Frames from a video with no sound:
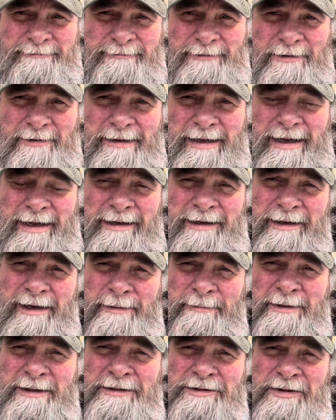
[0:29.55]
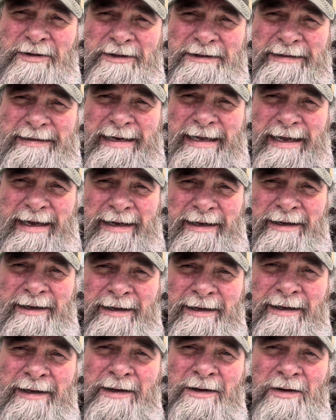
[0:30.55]
Okay, I'm going to show you today
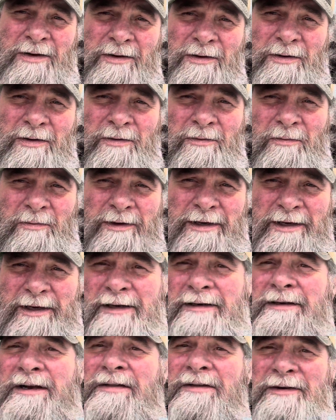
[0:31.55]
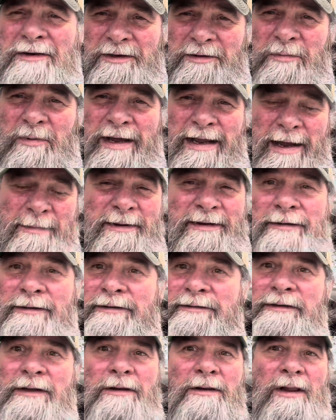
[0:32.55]
another good way. I mean,
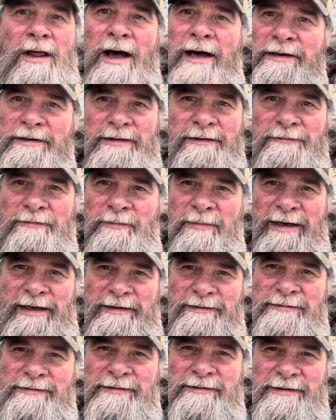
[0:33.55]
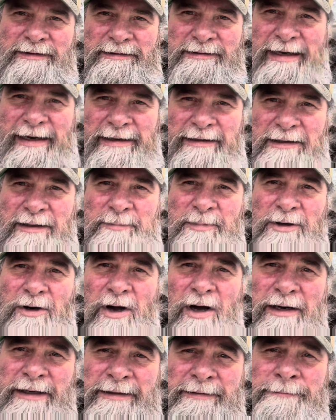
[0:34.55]
there's a lot of different ways to tighten up your
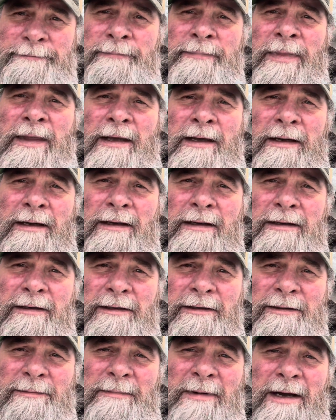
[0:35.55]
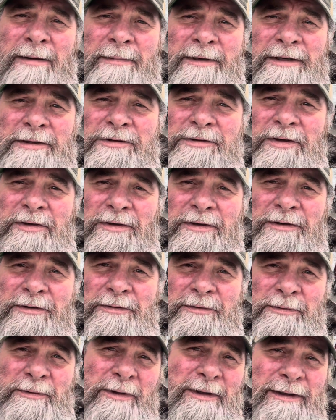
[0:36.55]
awning. I'm going to show
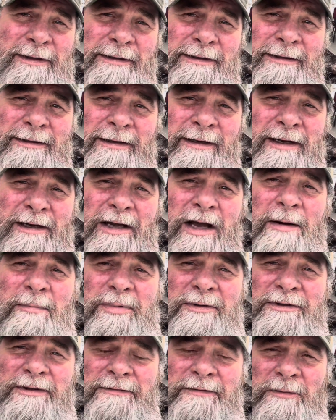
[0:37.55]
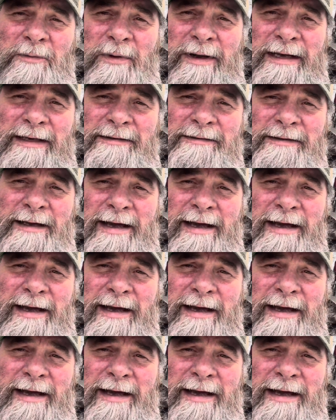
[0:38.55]
you a couple different ways.